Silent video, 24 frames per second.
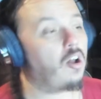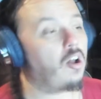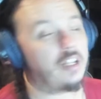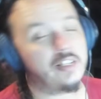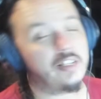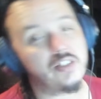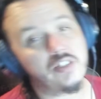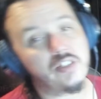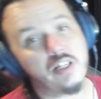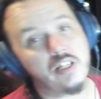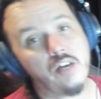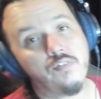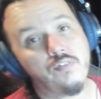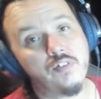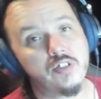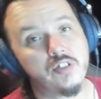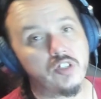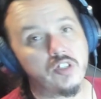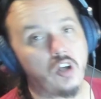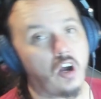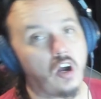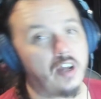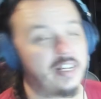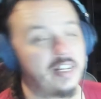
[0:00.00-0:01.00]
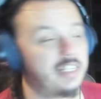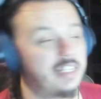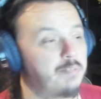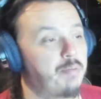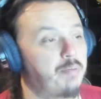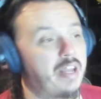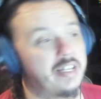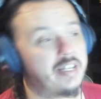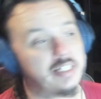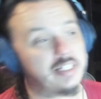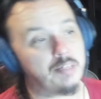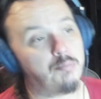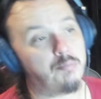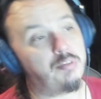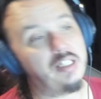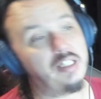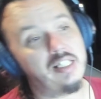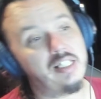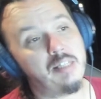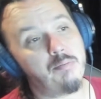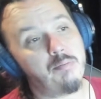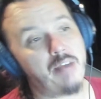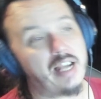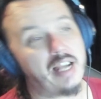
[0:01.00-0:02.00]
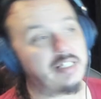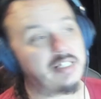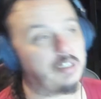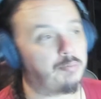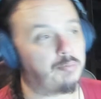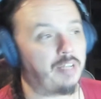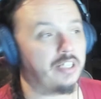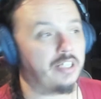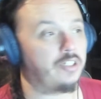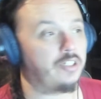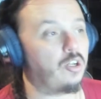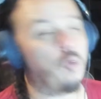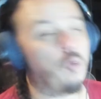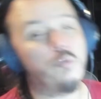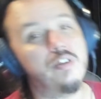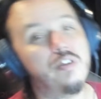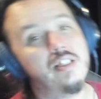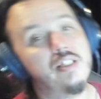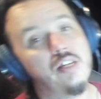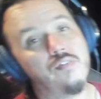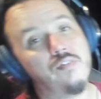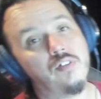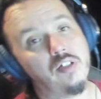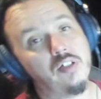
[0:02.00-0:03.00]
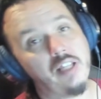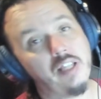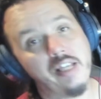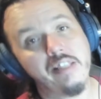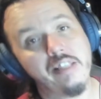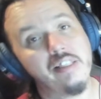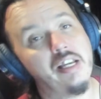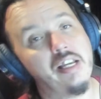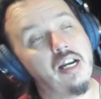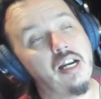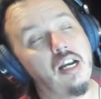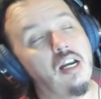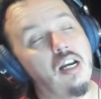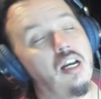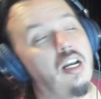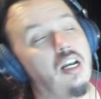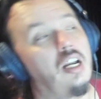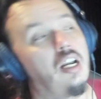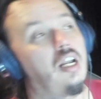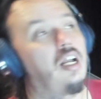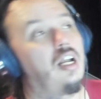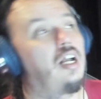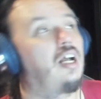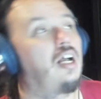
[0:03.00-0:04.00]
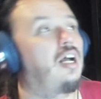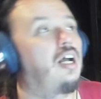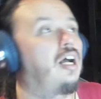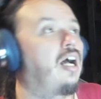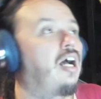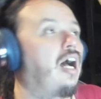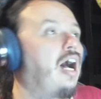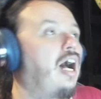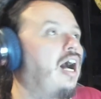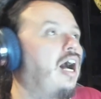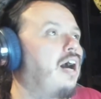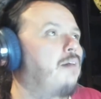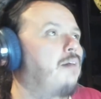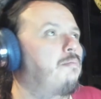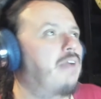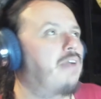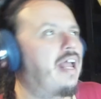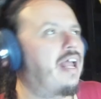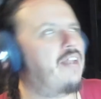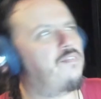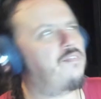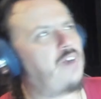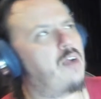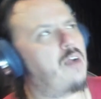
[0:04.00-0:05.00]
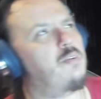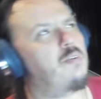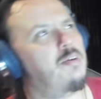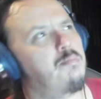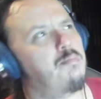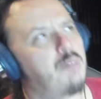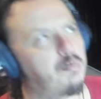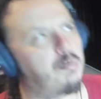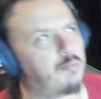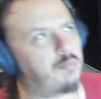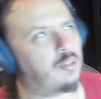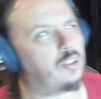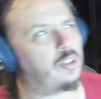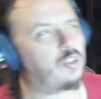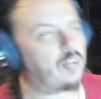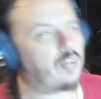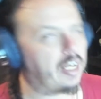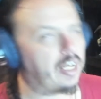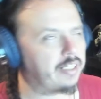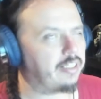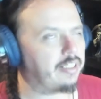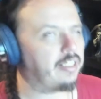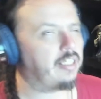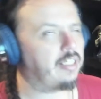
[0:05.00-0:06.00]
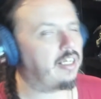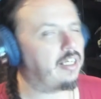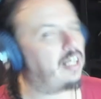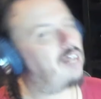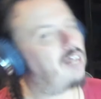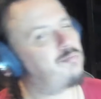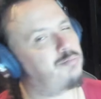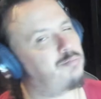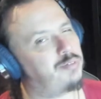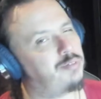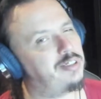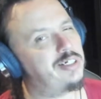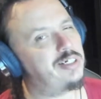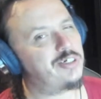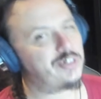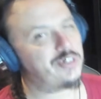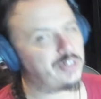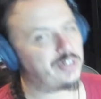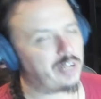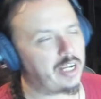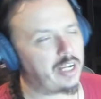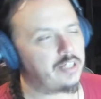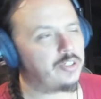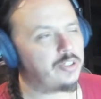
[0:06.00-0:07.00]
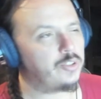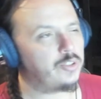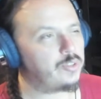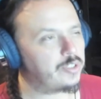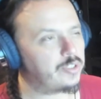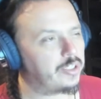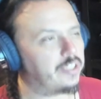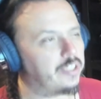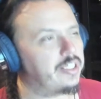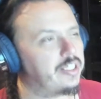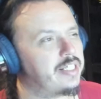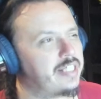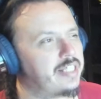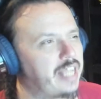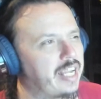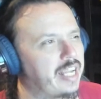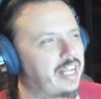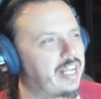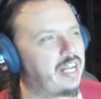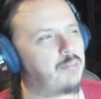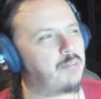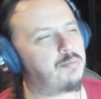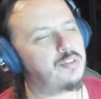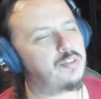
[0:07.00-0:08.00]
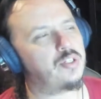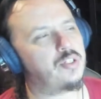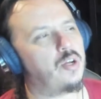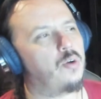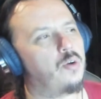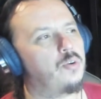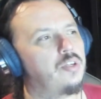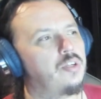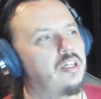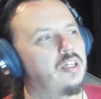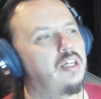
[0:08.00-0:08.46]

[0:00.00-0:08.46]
his stuff is gone. His bed is completely packed up like no one's ever laid there. And if I remember correctly, and I'm pretty sure I do, during the second episode,